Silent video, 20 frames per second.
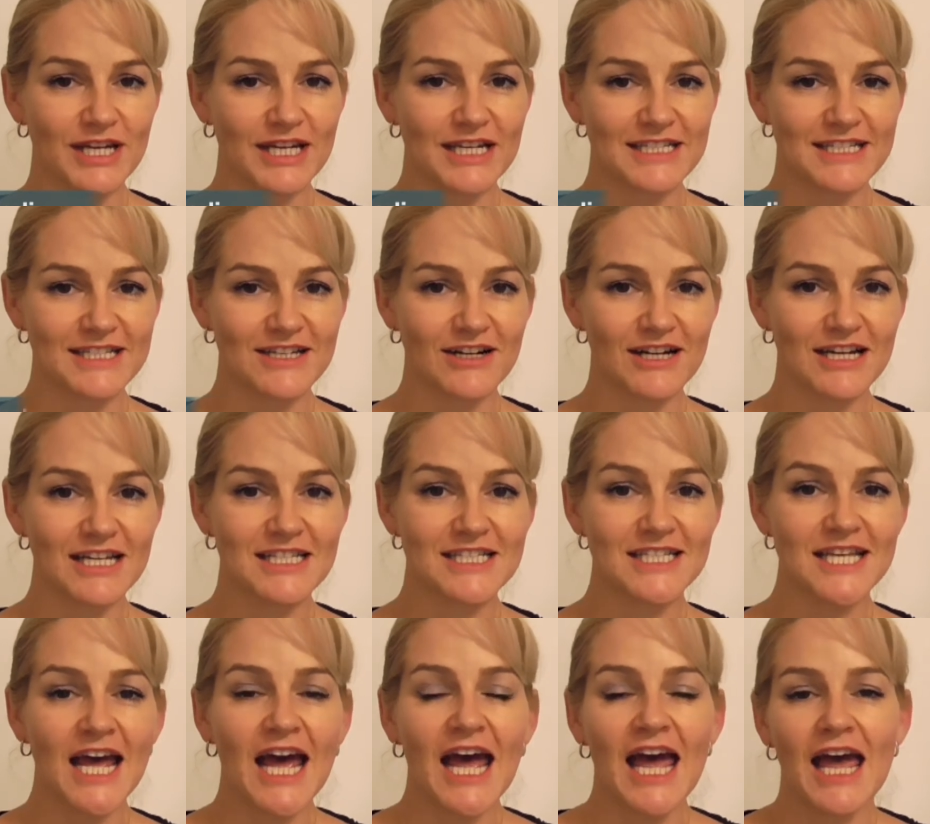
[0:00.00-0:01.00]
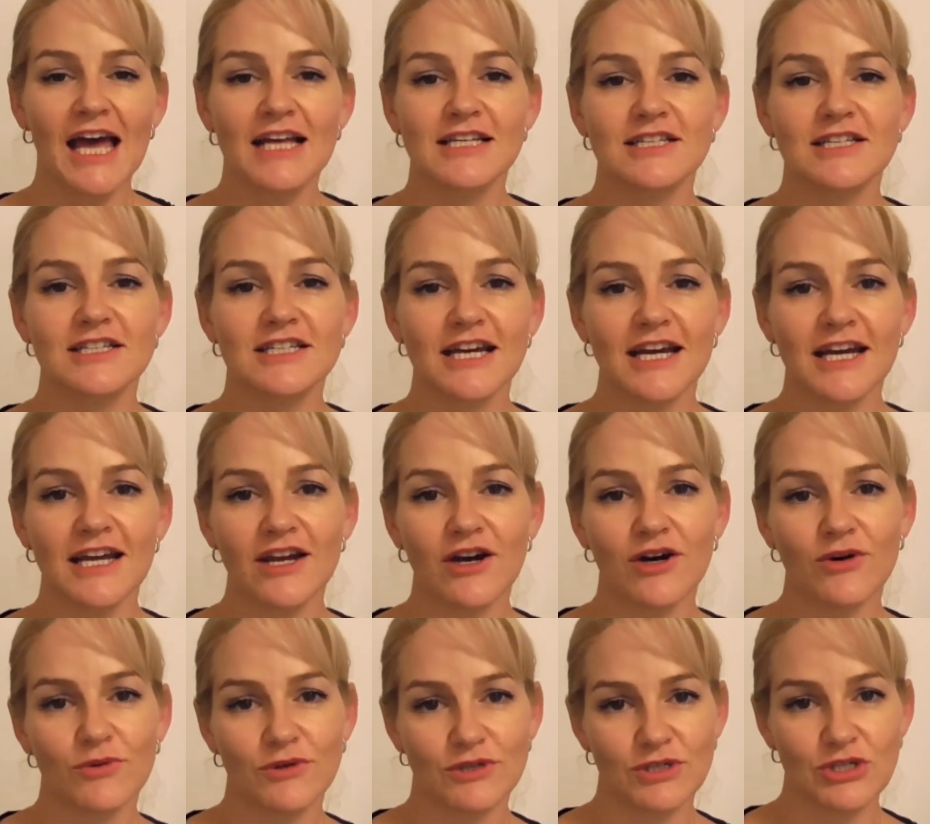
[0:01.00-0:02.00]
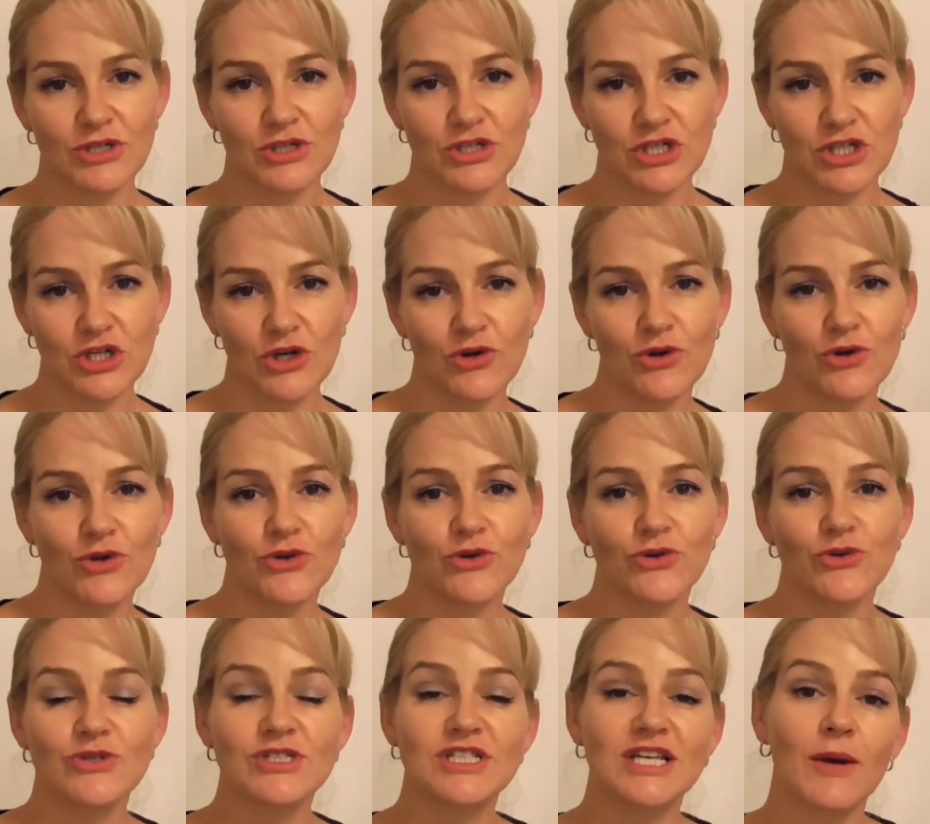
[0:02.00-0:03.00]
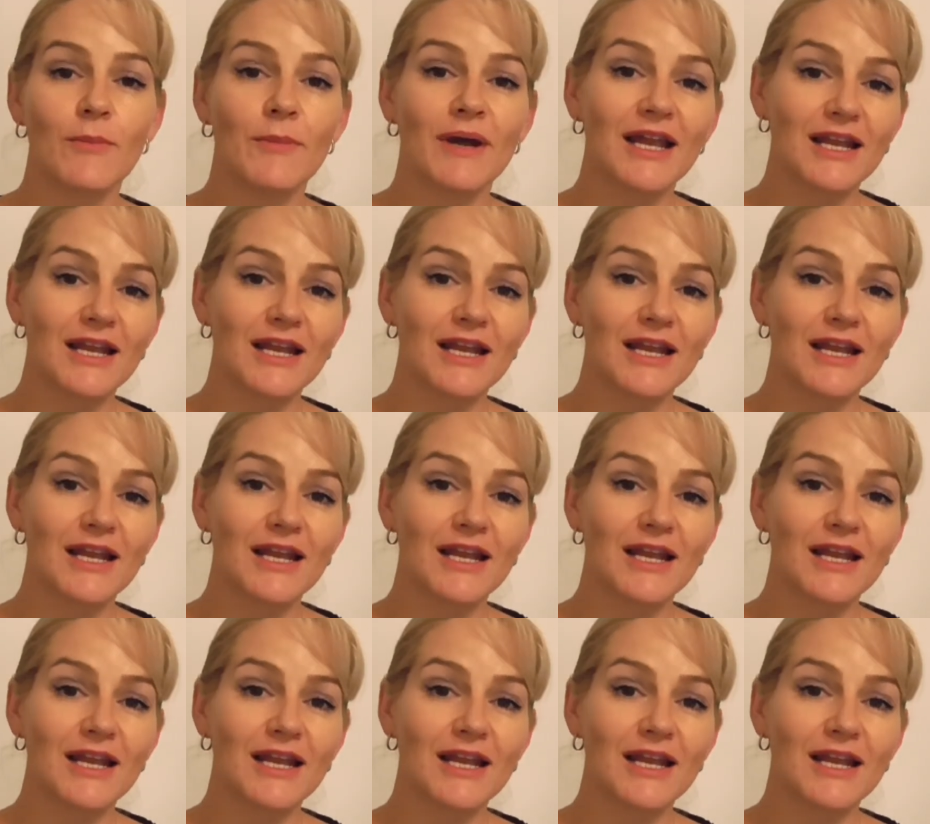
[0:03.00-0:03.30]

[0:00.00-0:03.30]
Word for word: Care Science, and today I want to show you some